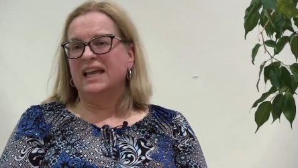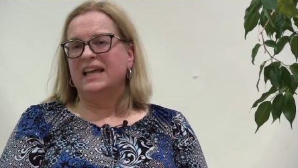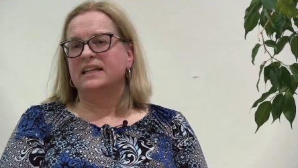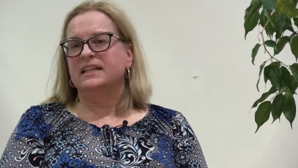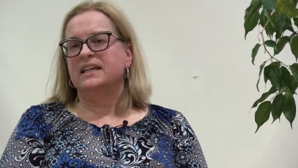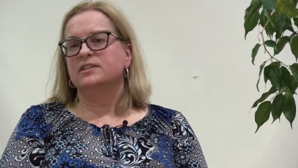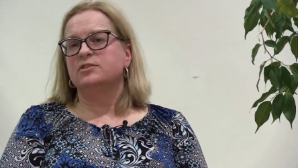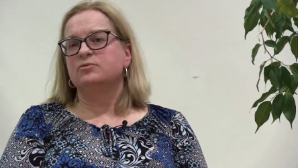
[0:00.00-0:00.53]

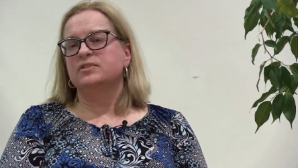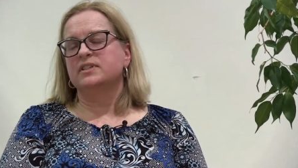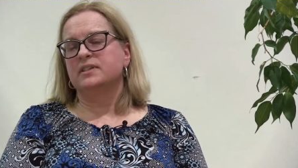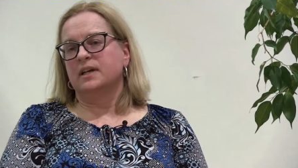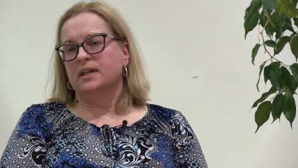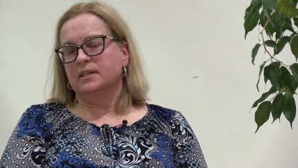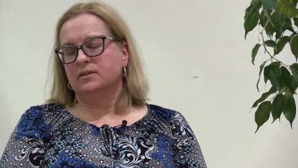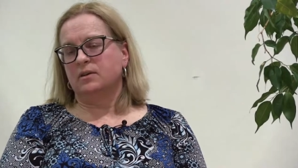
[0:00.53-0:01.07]
And as a
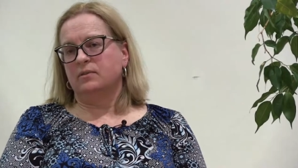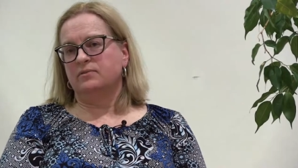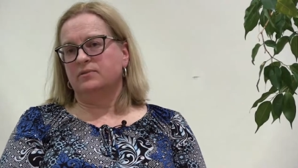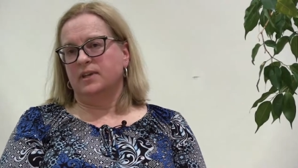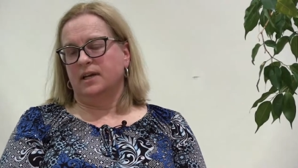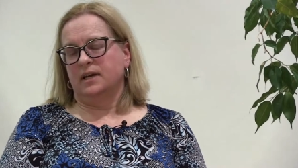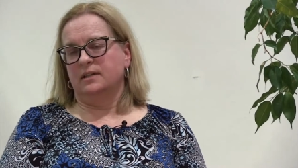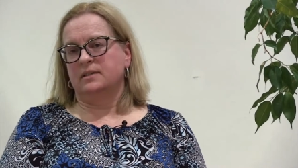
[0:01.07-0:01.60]
result of
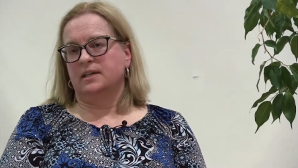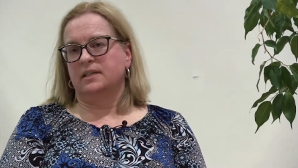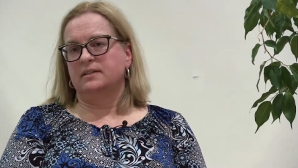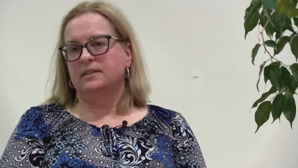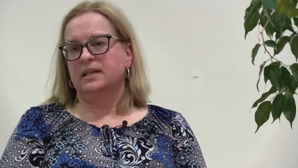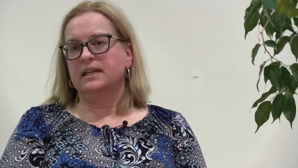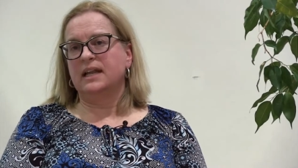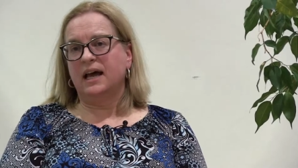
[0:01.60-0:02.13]
that, at
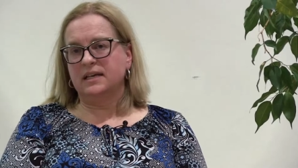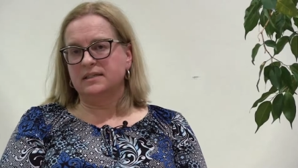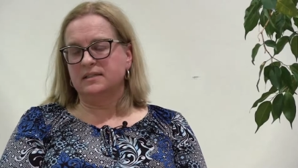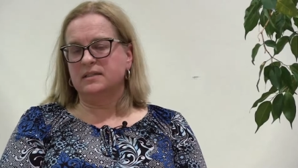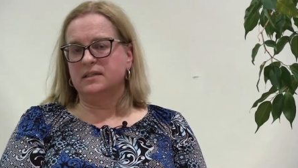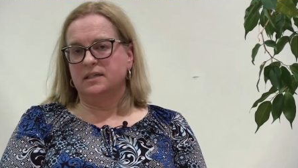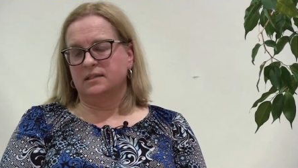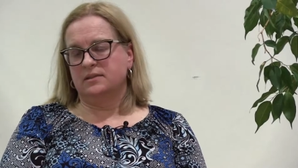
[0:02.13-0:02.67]
the
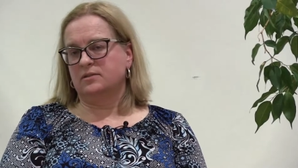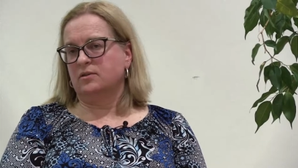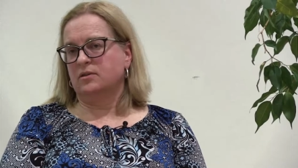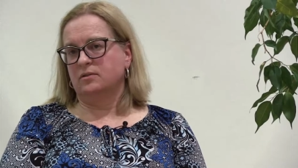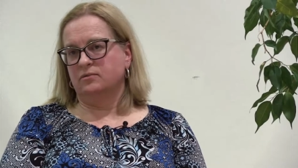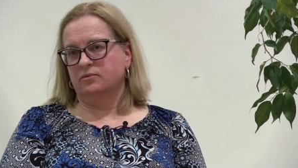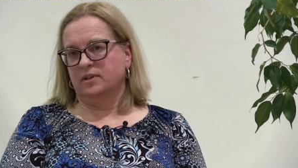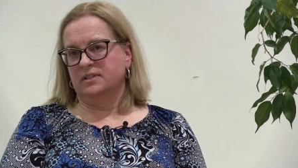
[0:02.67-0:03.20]
last year's
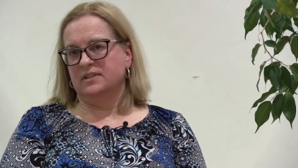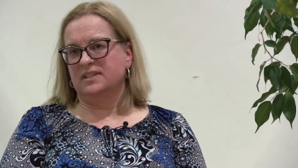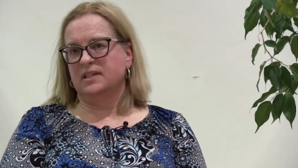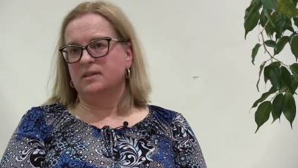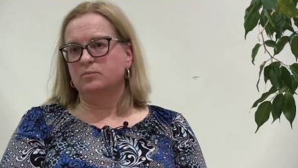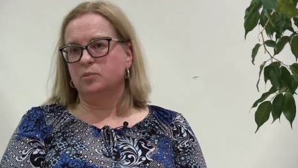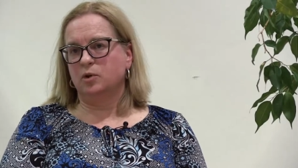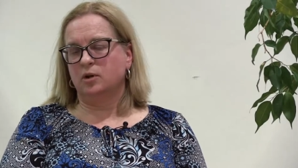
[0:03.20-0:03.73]
conference
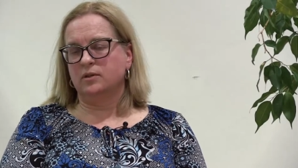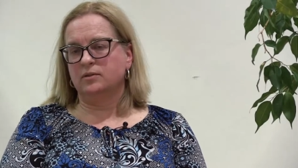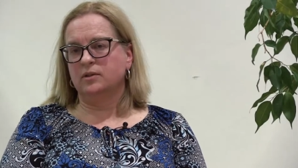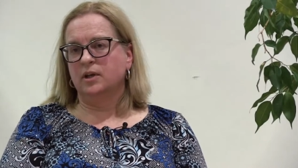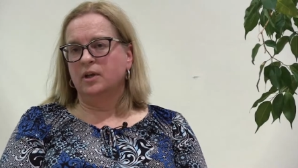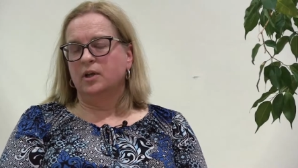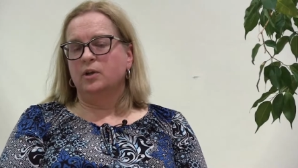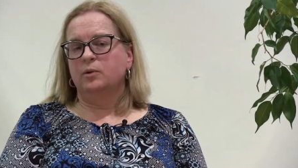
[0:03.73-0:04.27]
in Bonn,
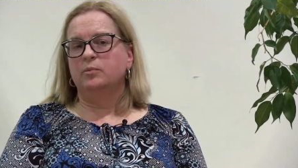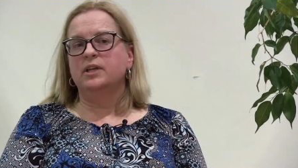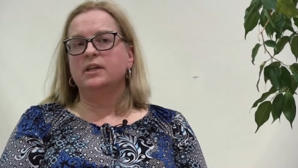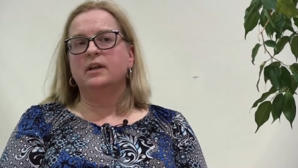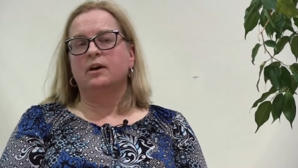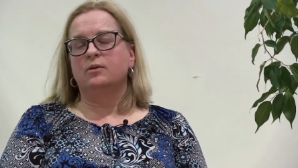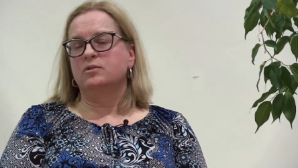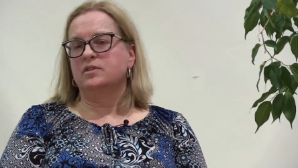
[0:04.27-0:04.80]
we
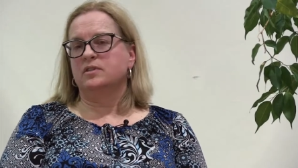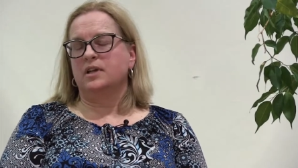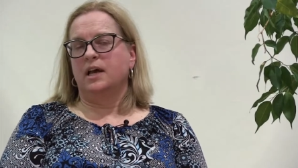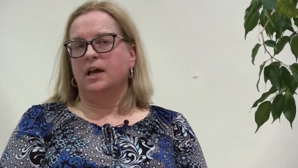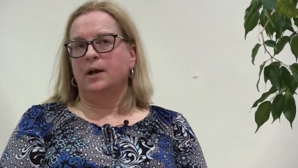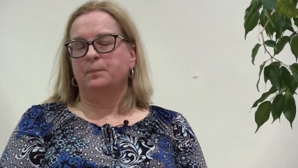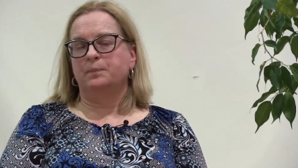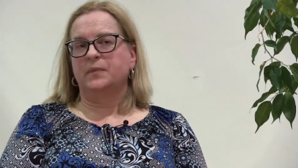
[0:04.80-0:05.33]
now
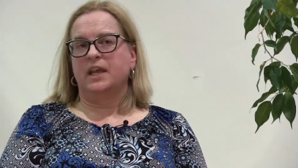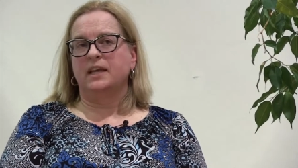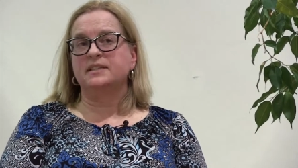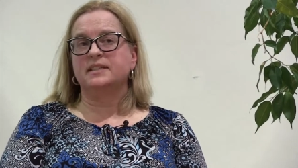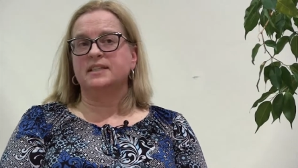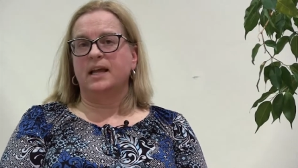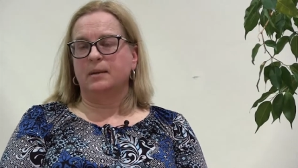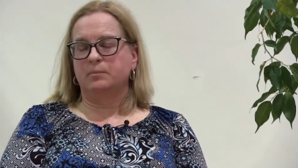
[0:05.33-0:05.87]
um,
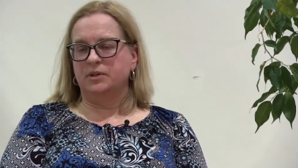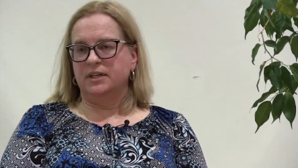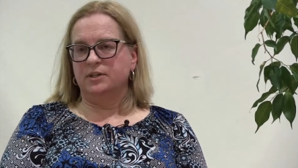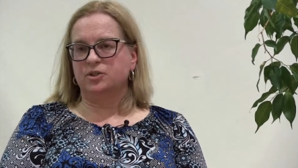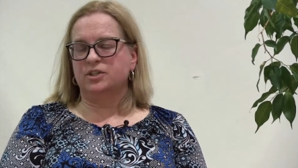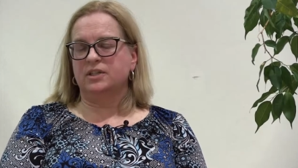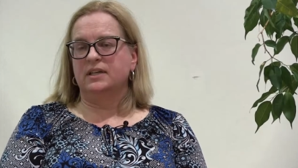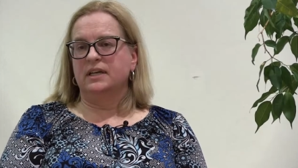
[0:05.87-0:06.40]

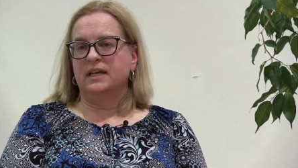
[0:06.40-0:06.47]
established